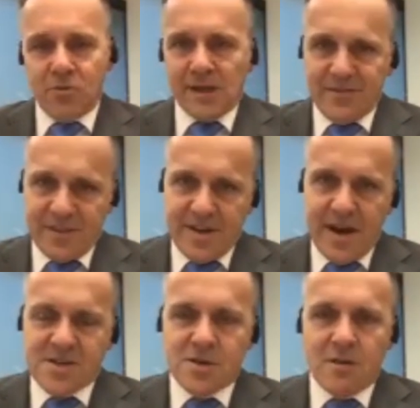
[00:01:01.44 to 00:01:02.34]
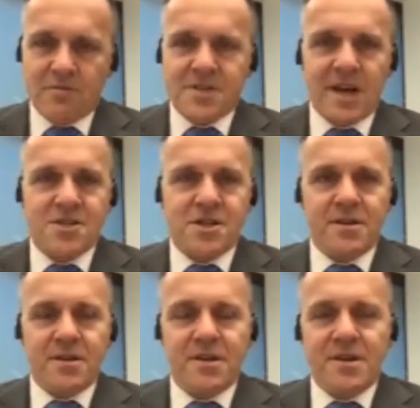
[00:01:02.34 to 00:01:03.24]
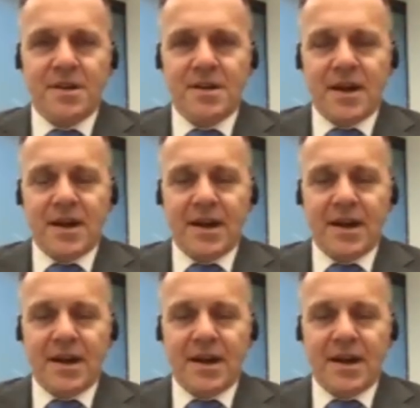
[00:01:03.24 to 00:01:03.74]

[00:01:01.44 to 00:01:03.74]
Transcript: but critically for today's conversation,